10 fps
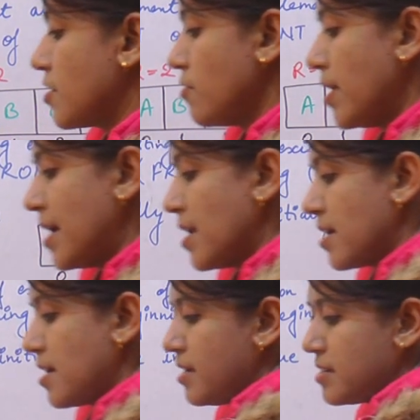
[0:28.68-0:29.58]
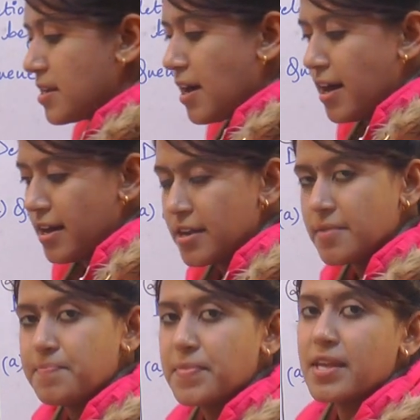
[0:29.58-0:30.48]
Queue and linked list are
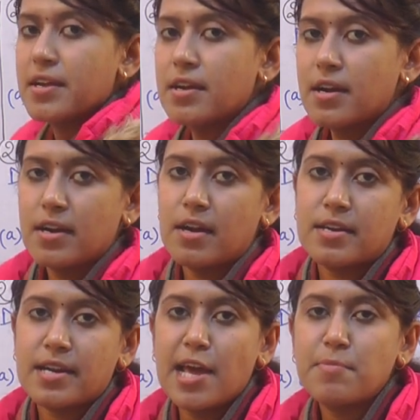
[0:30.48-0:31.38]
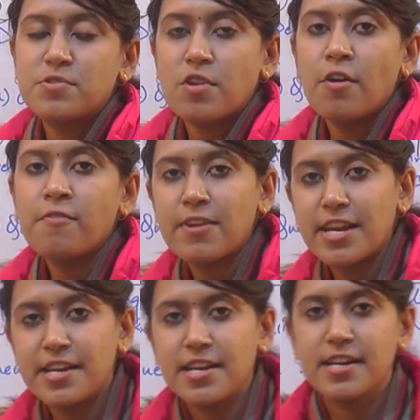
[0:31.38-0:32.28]
types of
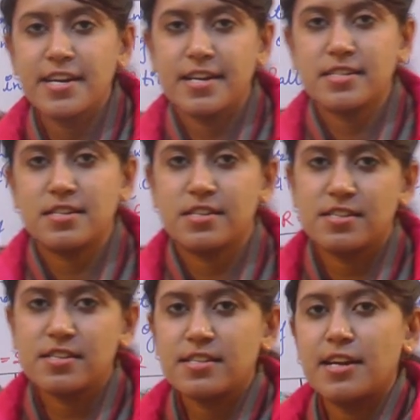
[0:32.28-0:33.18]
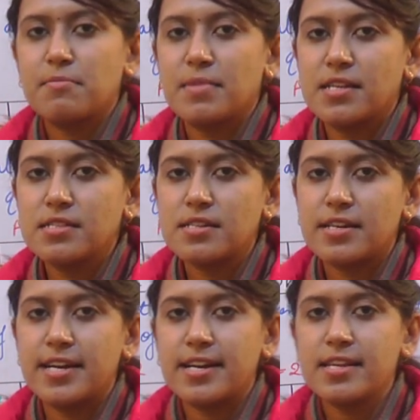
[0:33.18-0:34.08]
linear data structures, that means
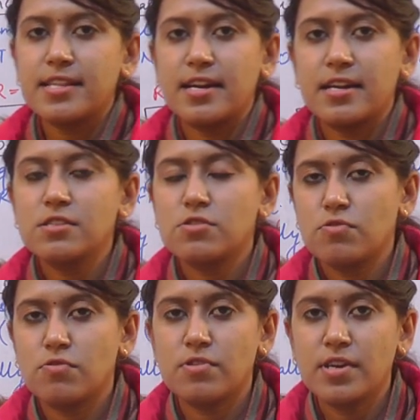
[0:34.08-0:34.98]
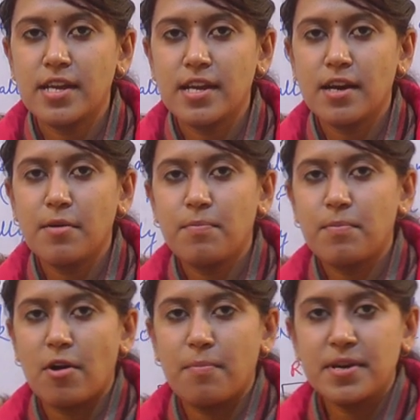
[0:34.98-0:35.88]
data that is stored in a
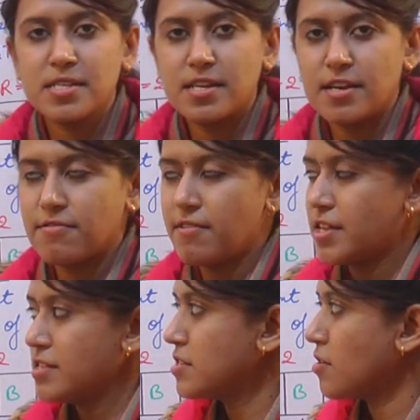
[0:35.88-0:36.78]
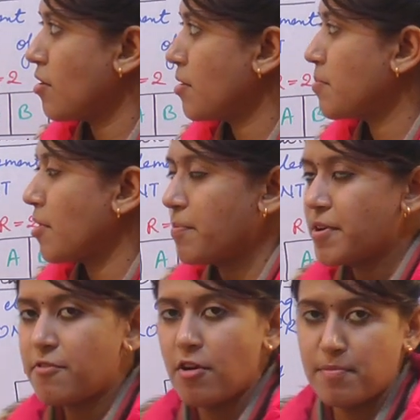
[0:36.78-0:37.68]
proper sequence or a
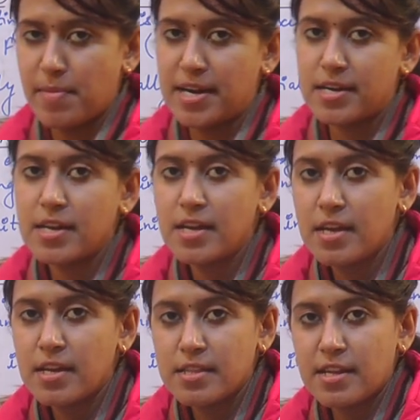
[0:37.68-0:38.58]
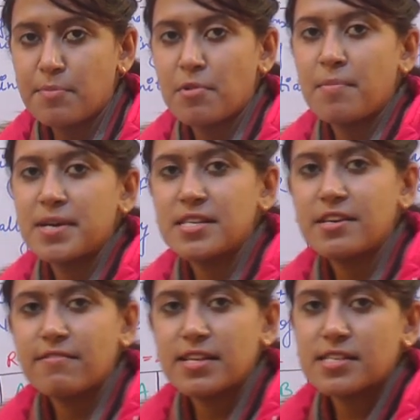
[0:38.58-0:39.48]
proper format. That proper
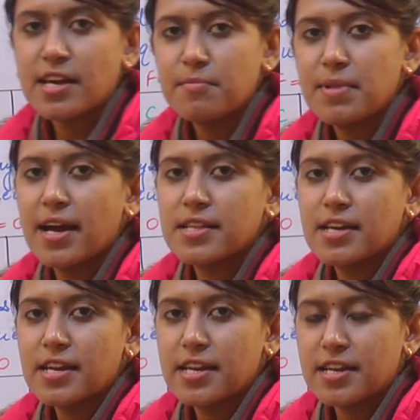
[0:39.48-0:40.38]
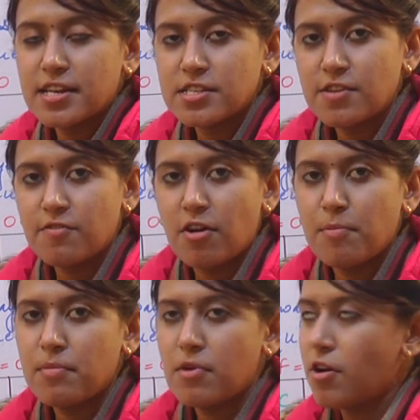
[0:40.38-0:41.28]
sequence can be either increasing
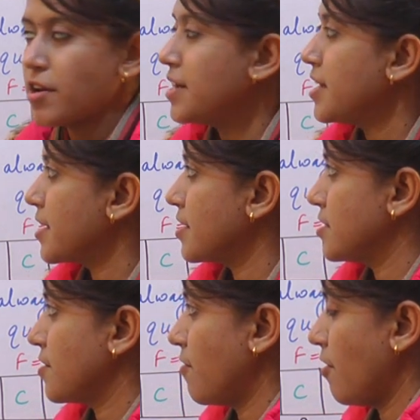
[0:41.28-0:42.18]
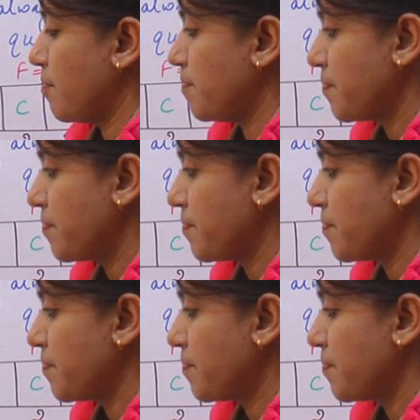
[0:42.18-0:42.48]
form or in decreasing form.